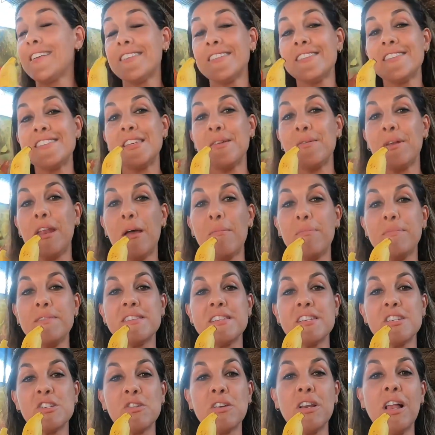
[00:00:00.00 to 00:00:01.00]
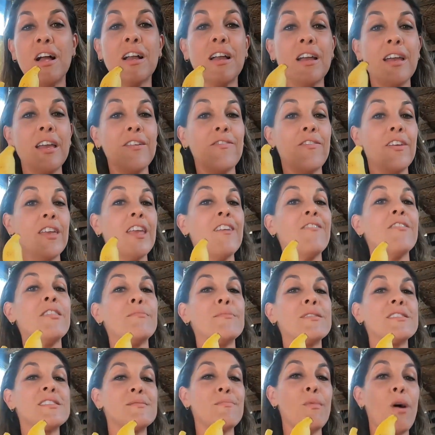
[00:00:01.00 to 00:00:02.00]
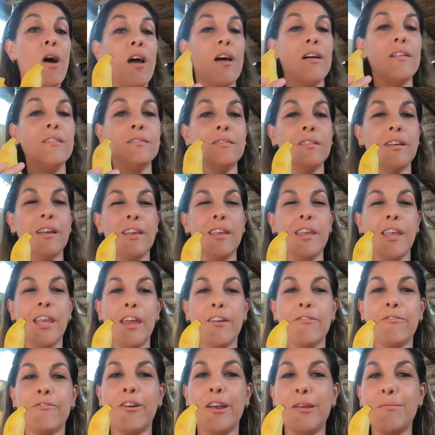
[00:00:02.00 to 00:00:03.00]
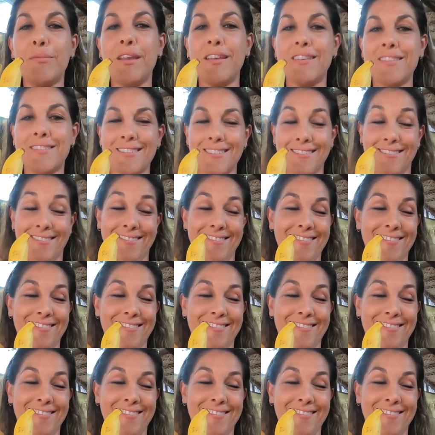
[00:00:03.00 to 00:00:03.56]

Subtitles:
See what happens in Sri Lanka? If you give them a smile, you get freebies.